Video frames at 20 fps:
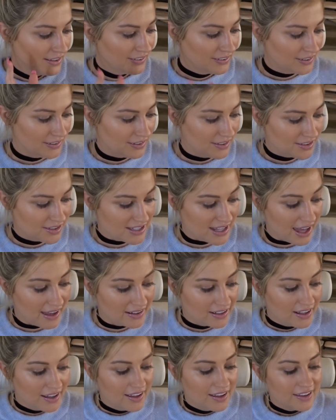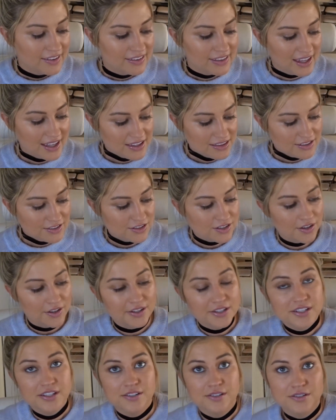So there's that. Then there's
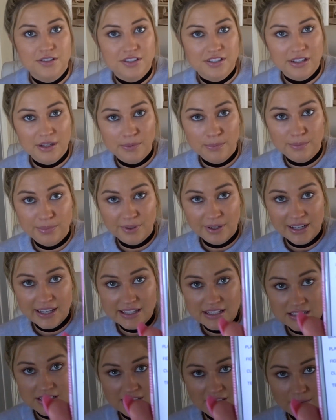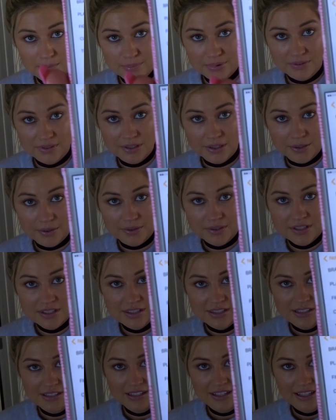also just a brain dump
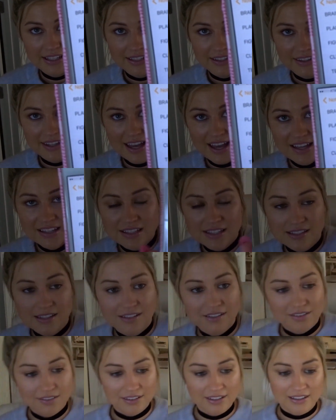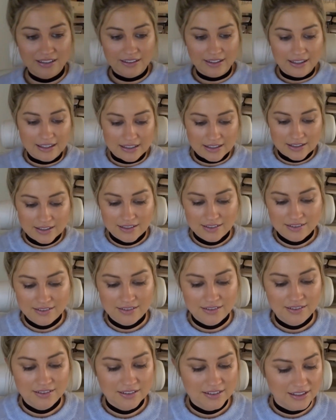note. And that's literally like,
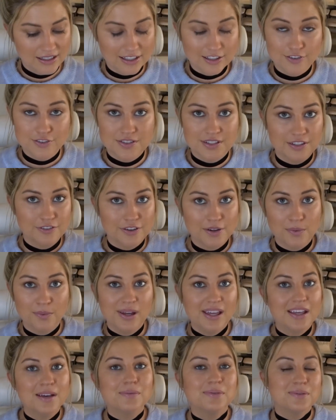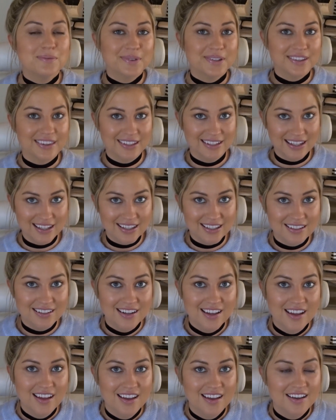if, if I wake up in the middle of the
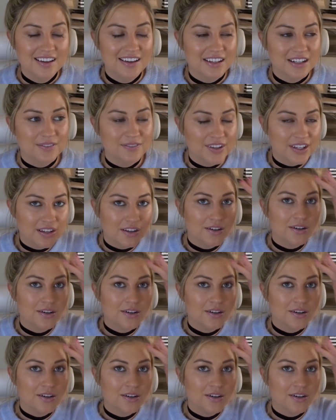night and I'm like,